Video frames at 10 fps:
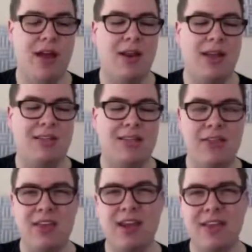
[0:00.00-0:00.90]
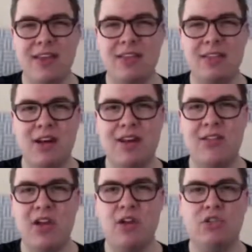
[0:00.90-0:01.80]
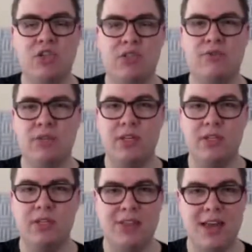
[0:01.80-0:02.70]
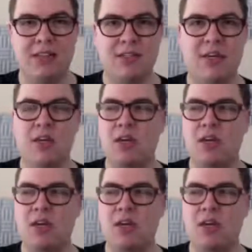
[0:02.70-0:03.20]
And it's in there. I like that it's not in there just for the scent